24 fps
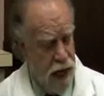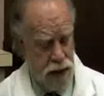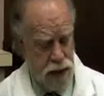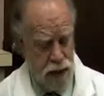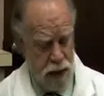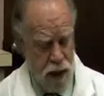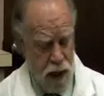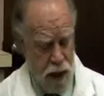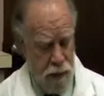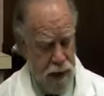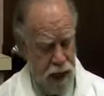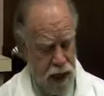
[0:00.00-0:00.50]

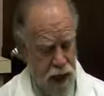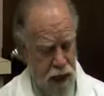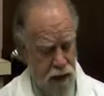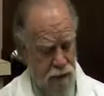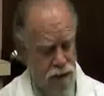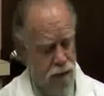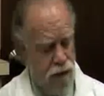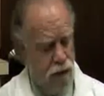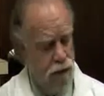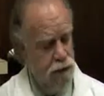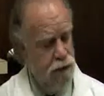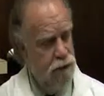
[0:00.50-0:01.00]
Yes, I'll make a
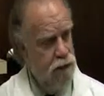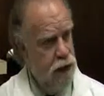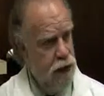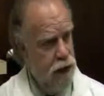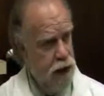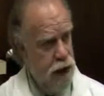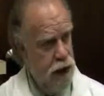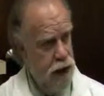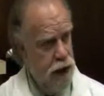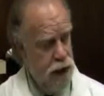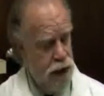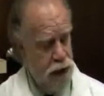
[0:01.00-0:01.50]
full foot
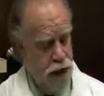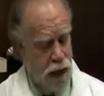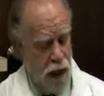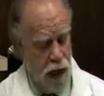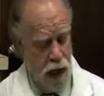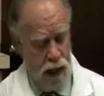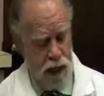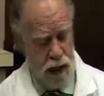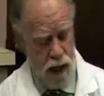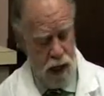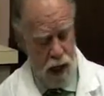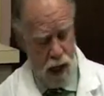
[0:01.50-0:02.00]
addition
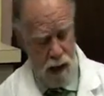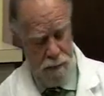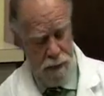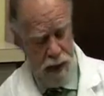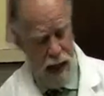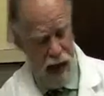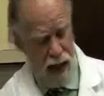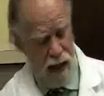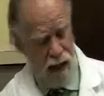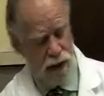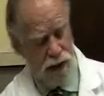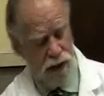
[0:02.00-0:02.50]
on it. I'll
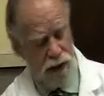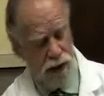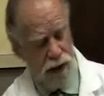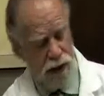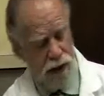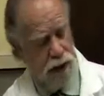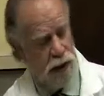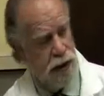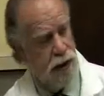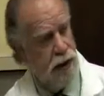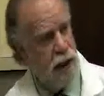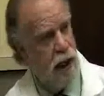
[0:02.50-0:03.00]
balance
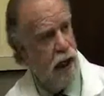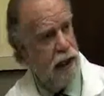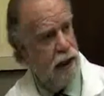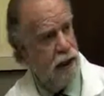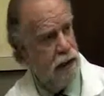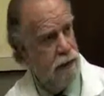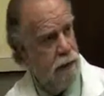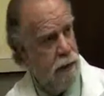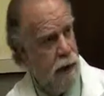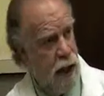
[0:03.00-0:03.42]
it just like it's